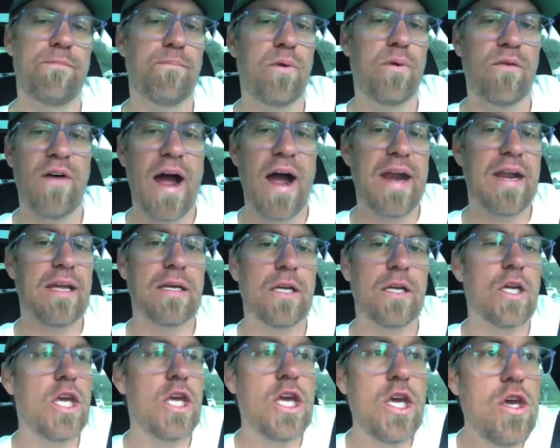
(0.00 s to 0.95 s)
providing
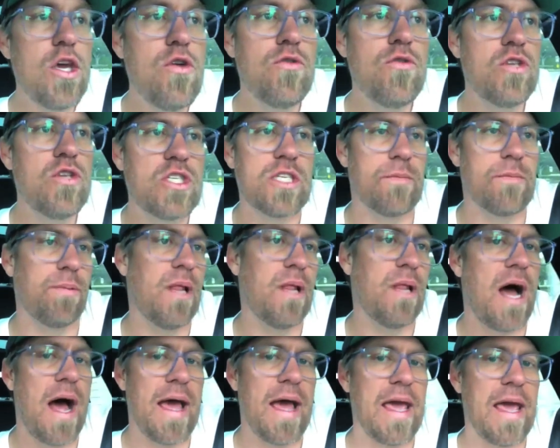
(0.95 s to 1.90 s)
huge
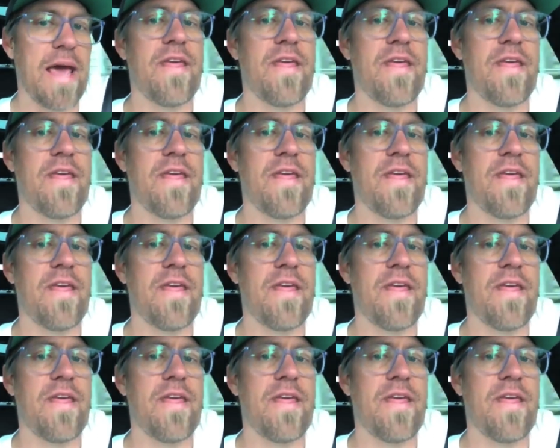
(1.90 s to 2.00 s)
supply,